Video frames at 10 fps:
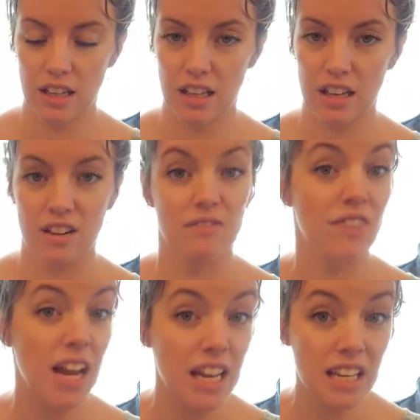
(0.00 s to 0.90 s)
an
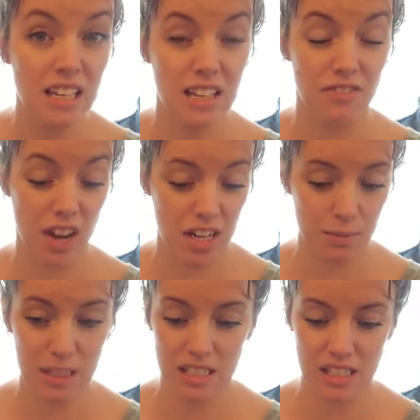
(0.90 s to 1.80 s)
inviting
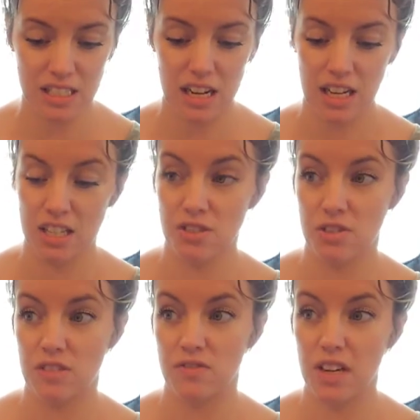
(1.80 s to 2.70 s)
environment, so
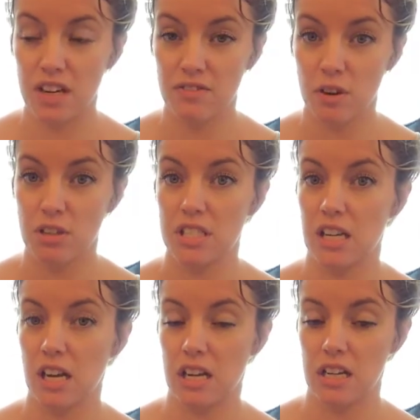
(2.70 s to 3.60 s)
it's very focused
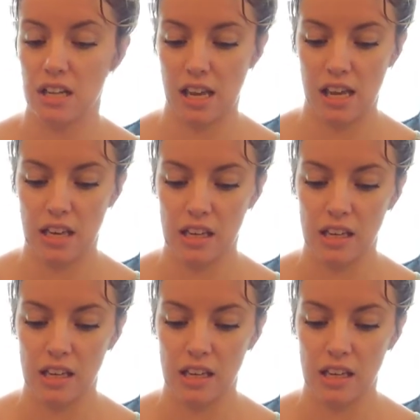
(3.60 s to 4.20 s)
on a